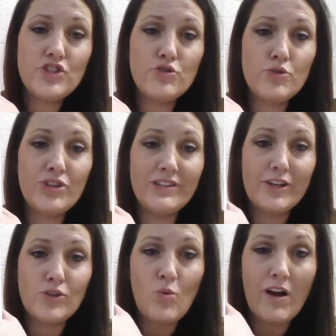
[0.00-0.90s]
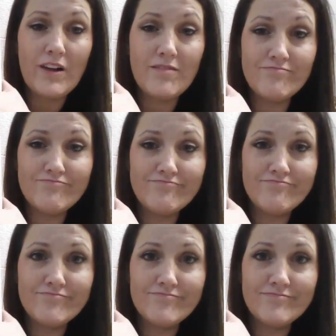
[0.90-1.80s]
Drew the letter what?
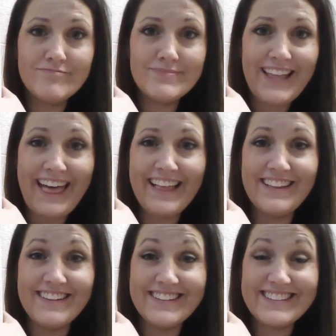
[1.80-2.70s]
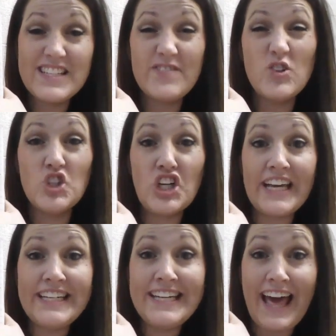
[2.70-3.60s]
L, because if you look
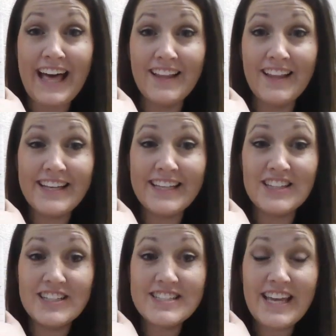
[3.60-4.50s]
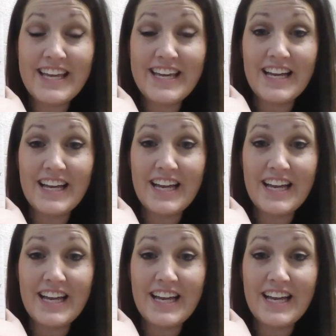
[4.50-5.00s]
at an L, it looks like